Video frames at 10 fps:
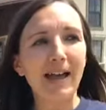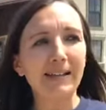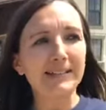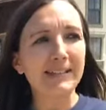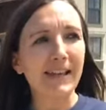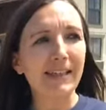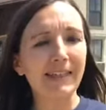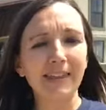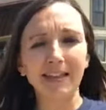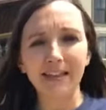Seth
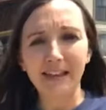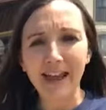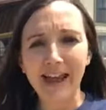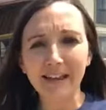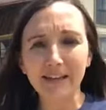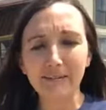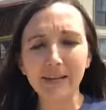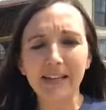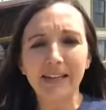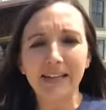and Adam
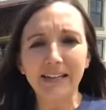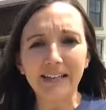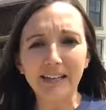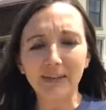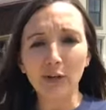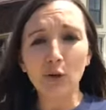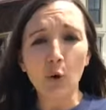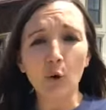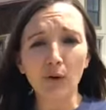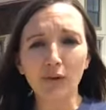get the
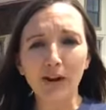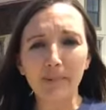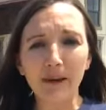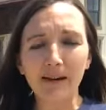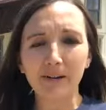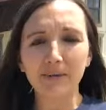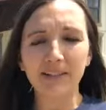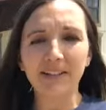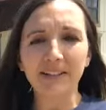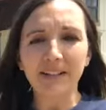corn crop
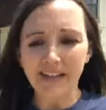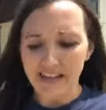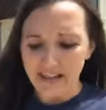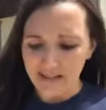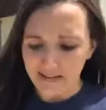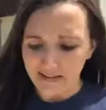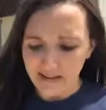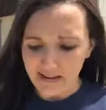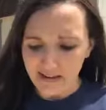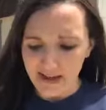out in
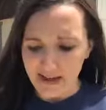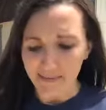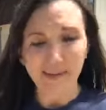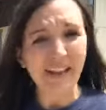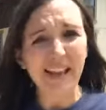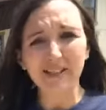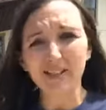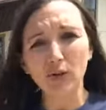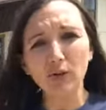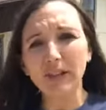as
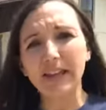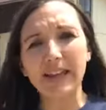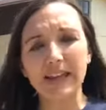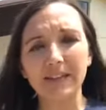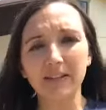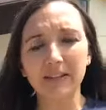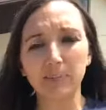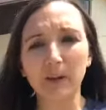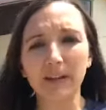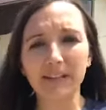early in the
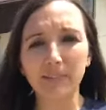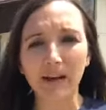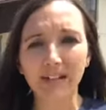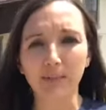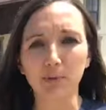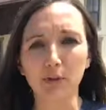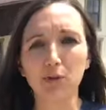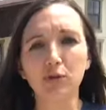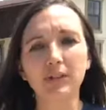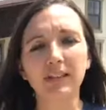spring as possible.
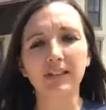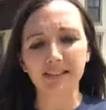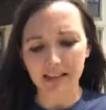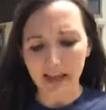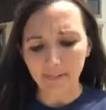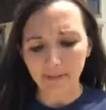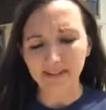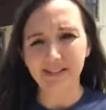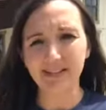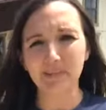Usually this
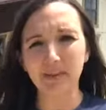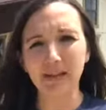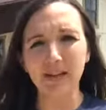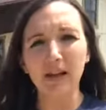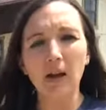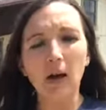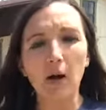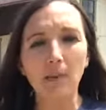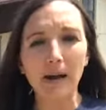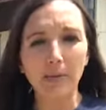happens to be
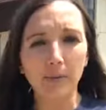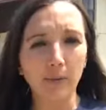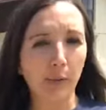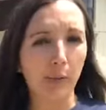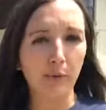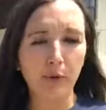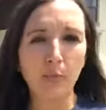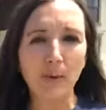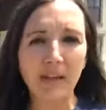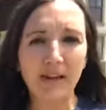around the
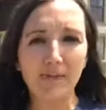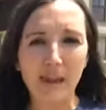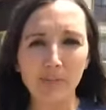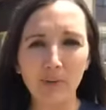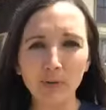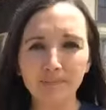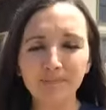3rd week of April.